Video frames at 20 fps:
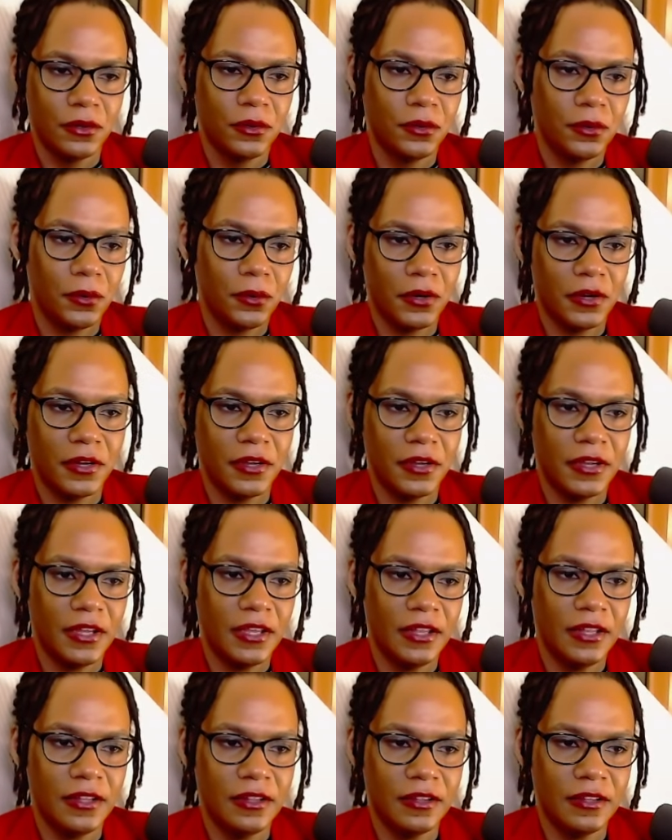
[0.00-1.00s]
or
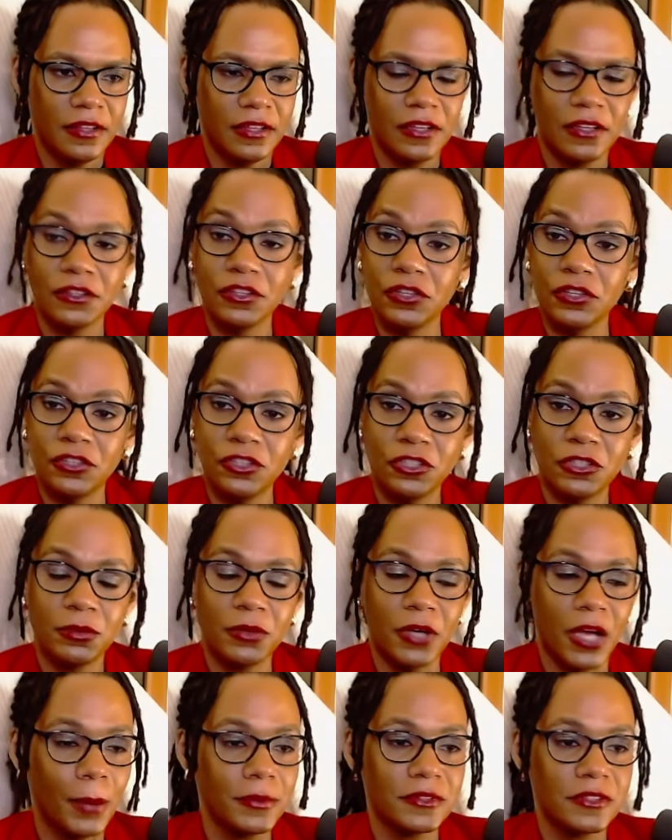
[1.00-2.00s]
in the YouTube
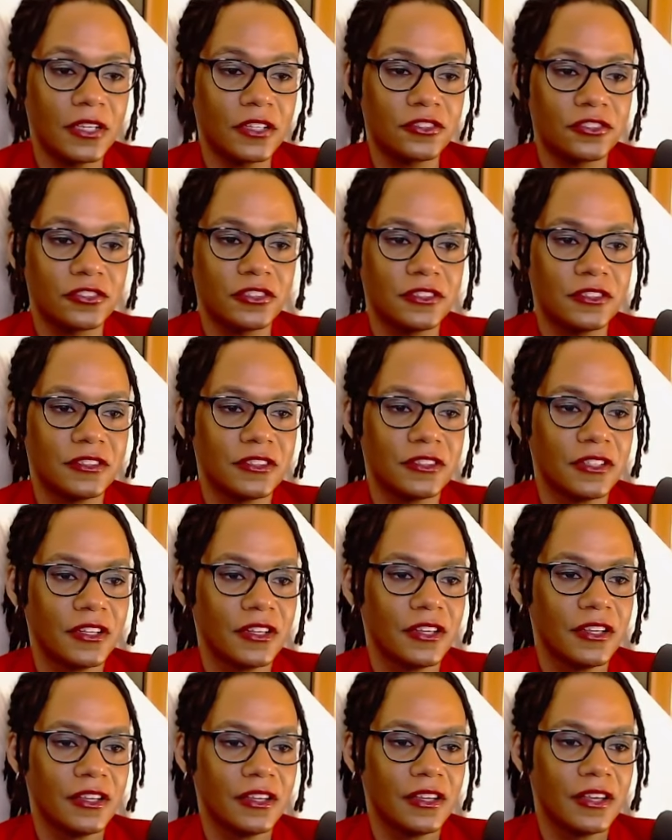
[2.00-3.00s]
comment section
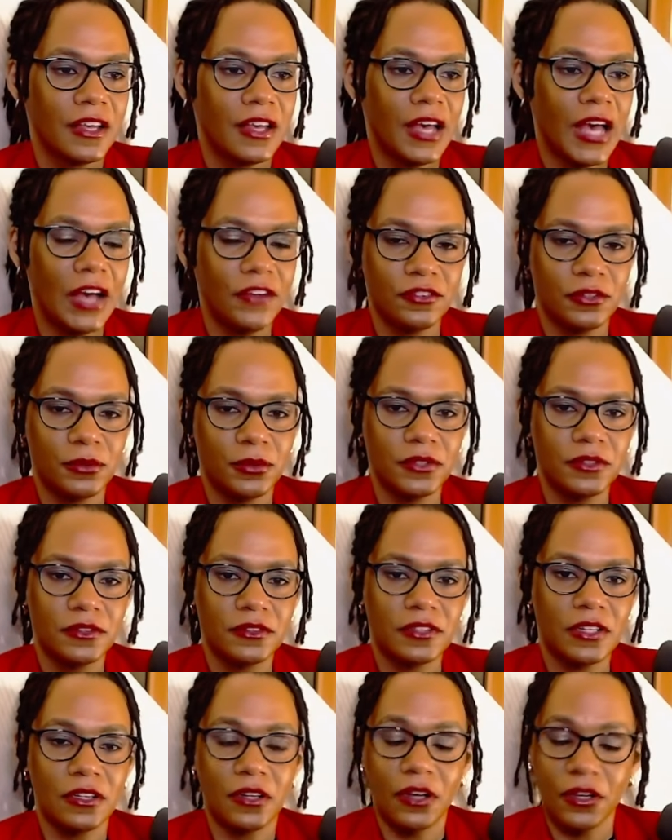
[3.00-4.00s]
afterwards.
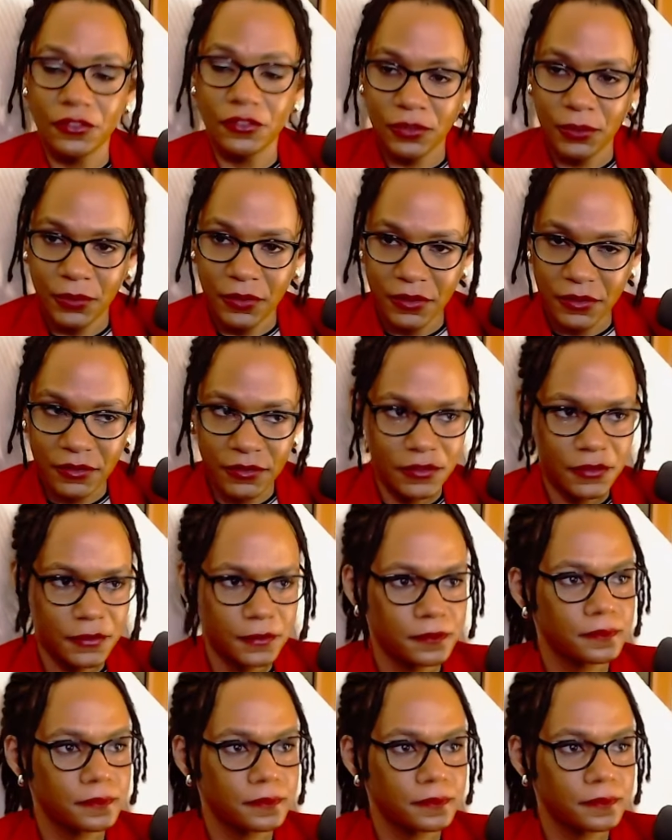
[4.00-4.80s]
It also works.